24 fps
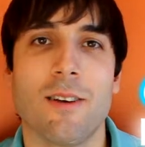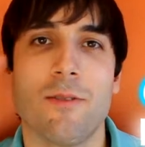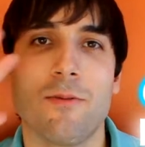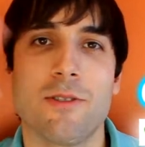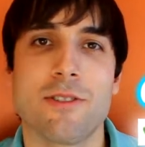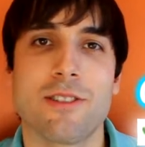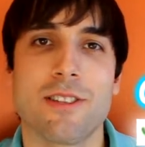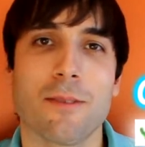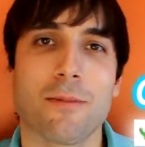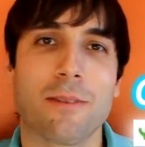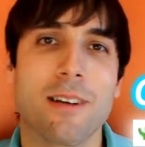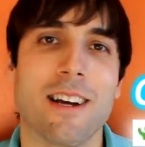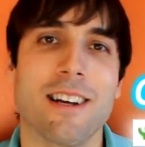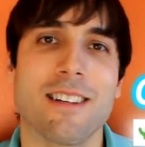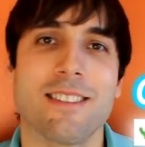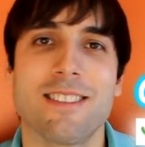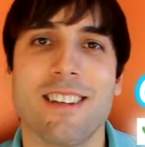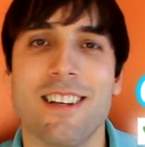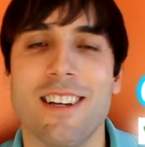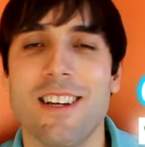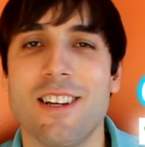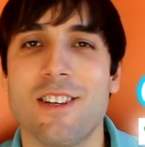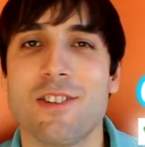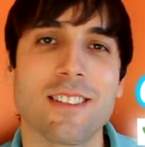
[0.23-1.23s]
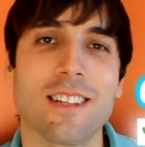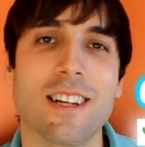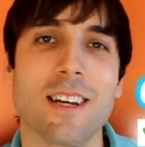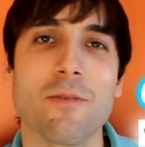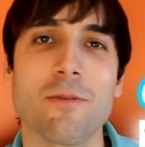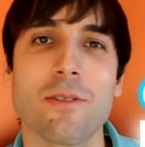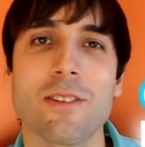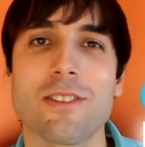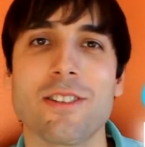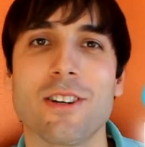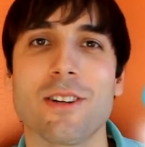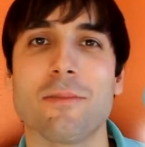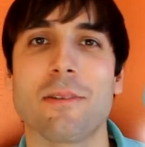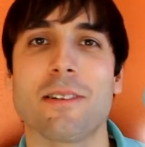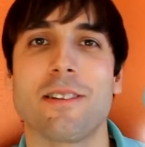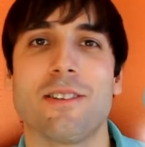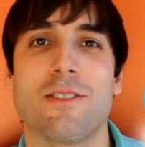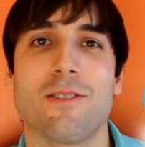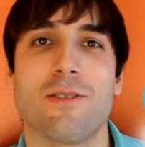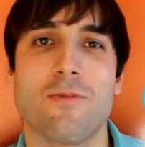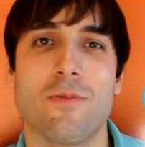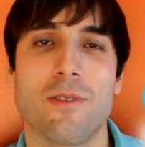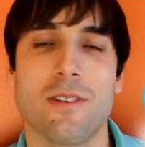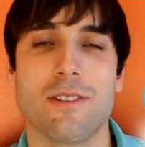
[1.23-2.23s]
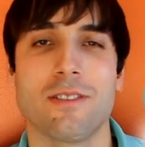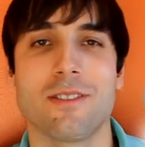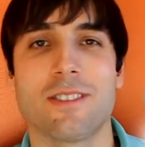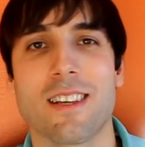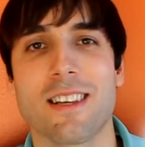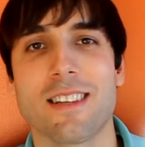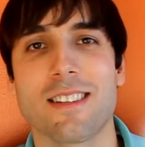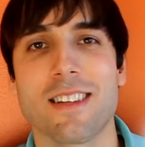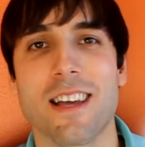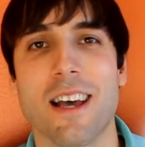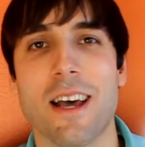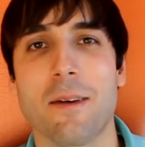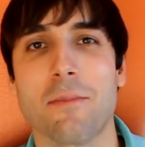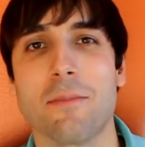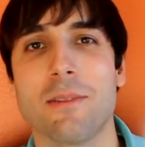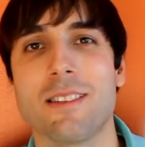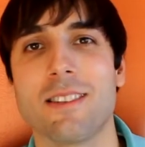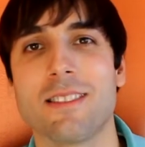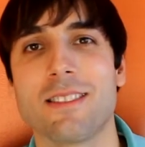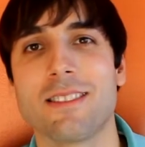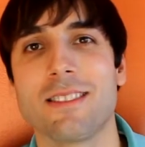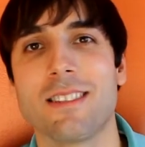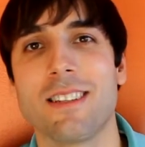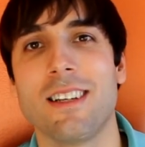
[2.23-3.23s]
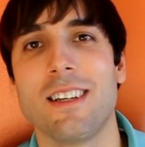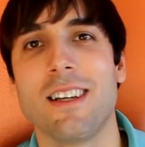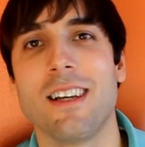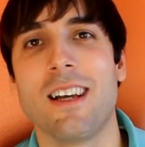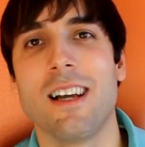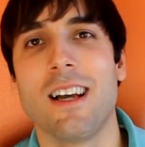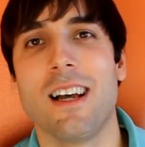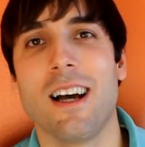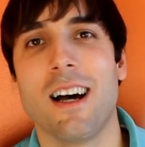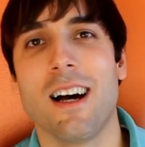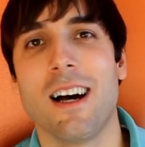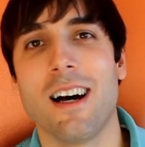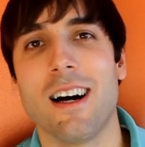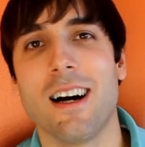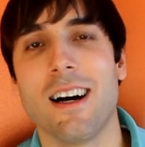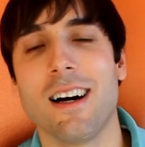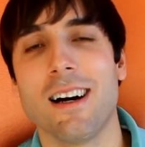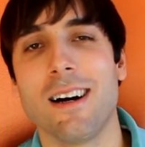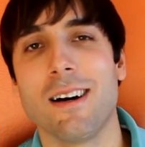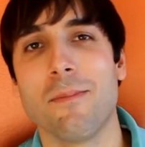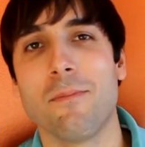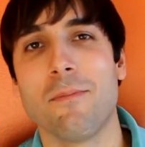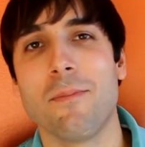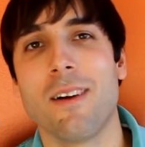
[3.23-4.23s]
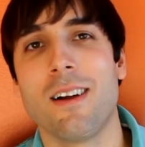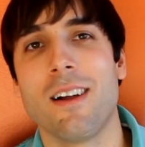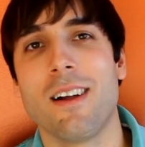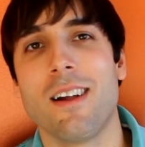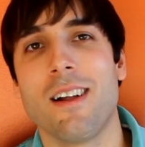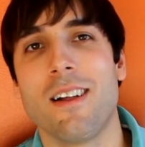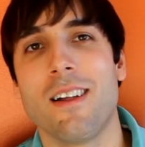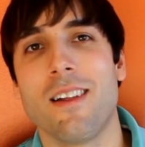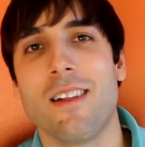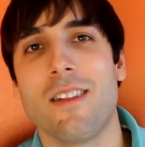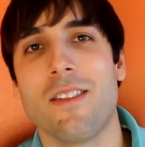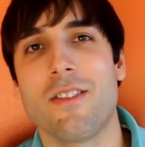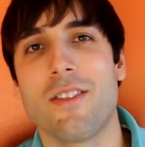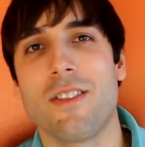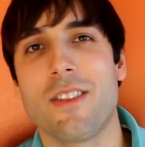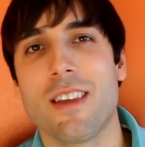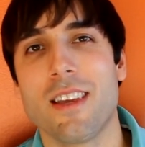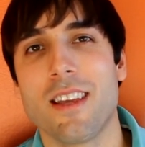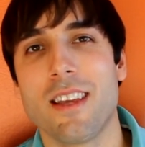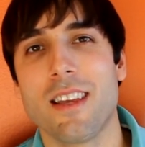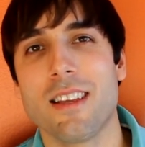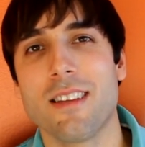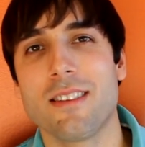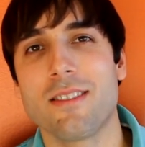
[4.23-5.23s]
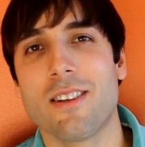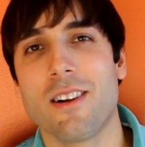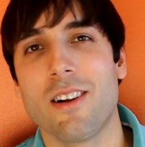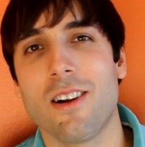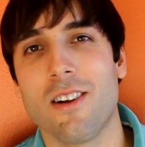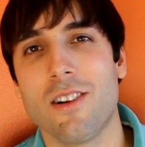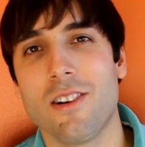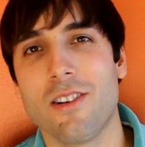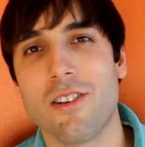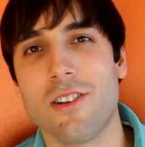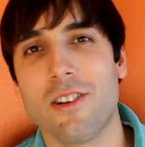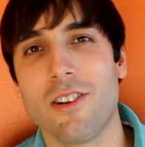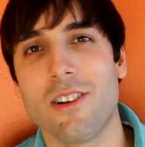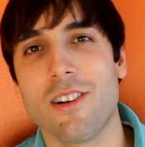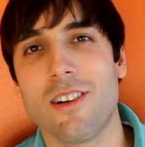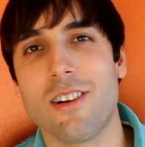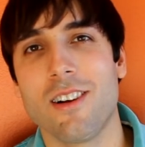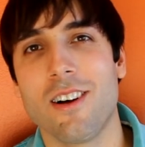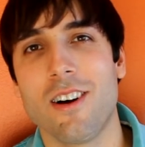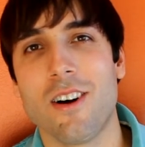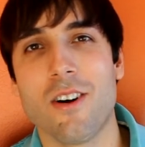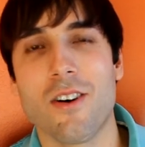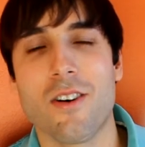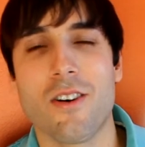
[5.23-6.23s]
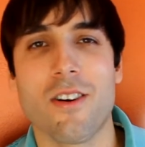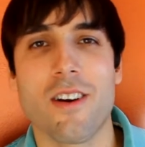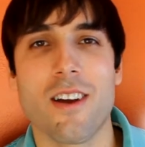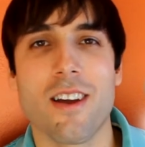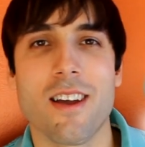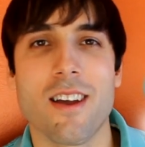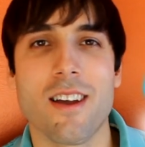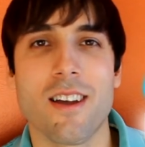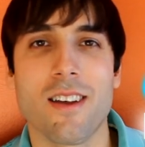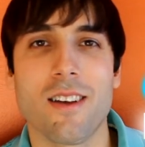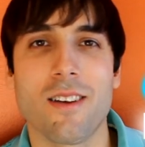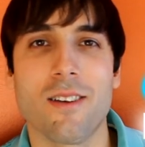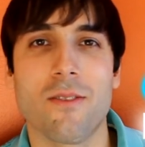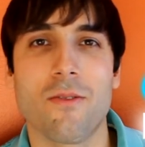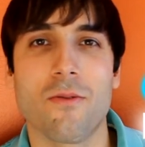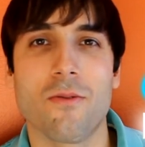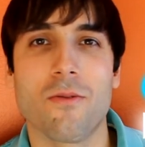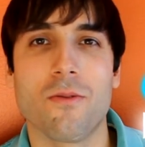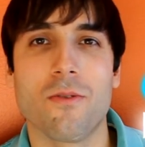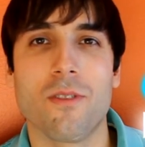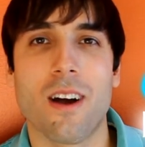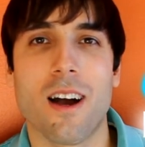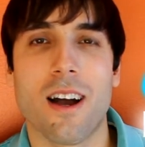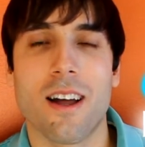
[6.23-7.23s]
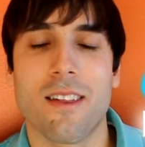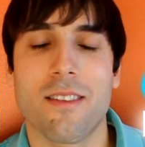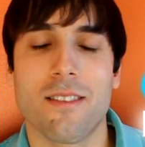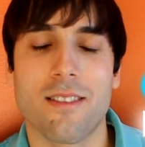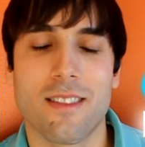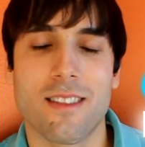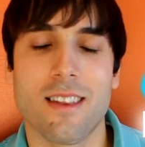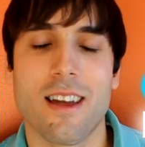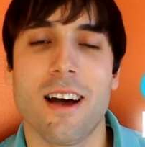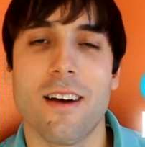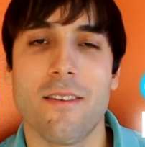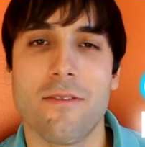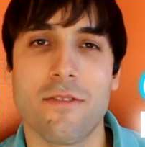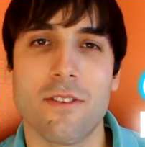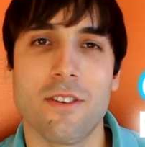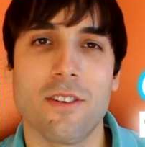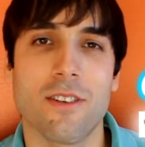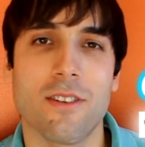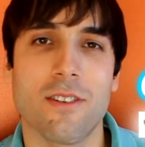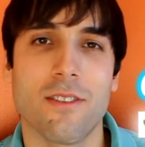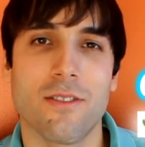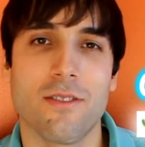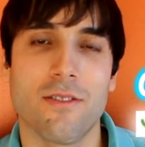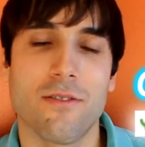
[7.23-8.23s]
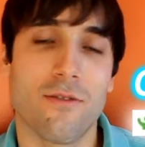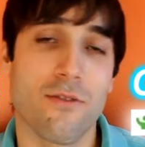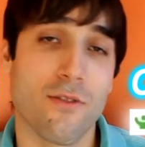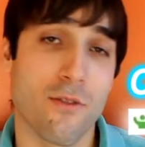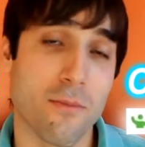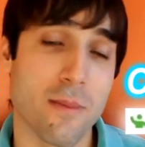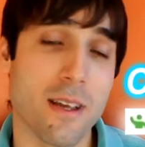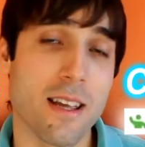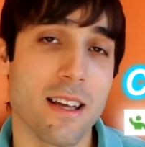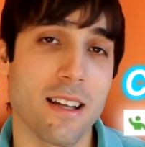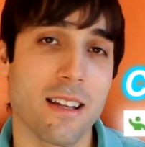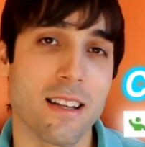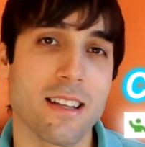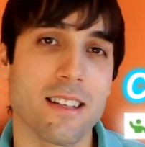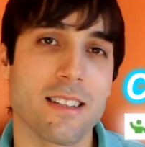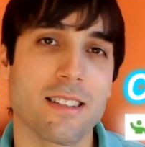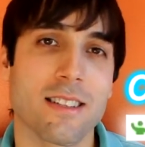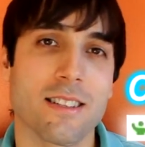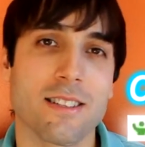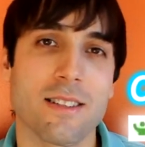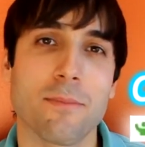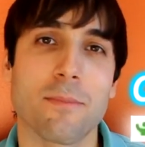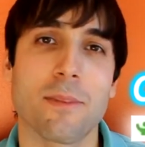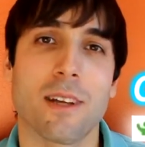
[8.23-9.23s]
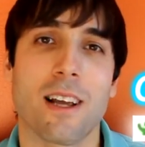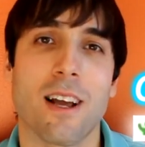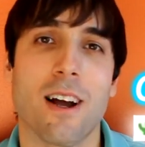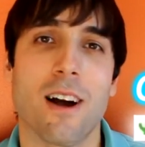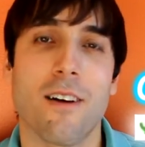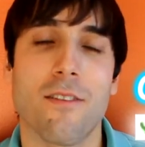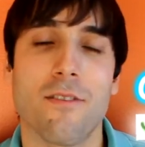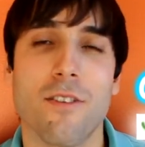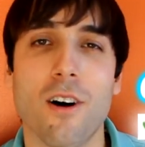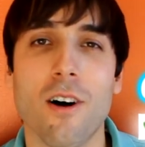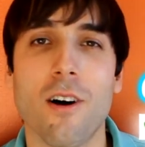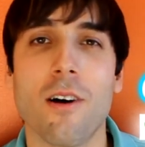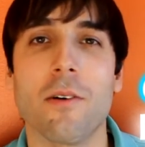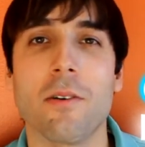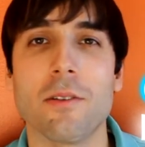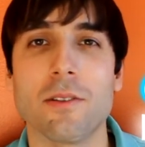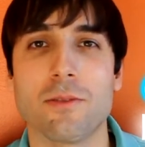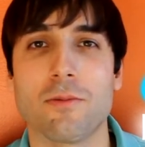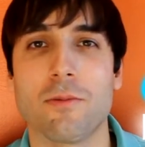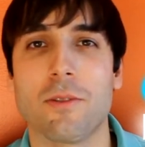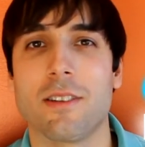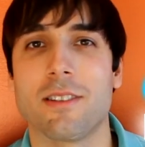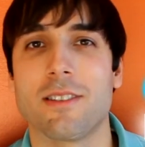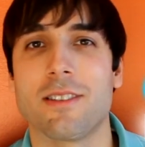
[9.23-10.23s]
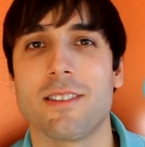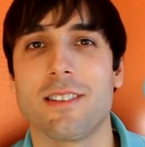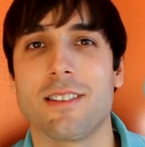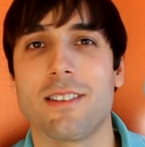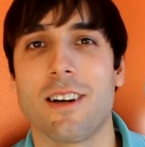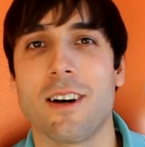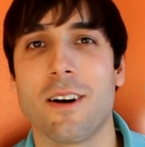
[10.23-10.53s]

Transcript: What's up, guys? Today I want to talk about the new Windows 8 tablets. Um, these all in all are I feel, for me at least, is something I've always wanted.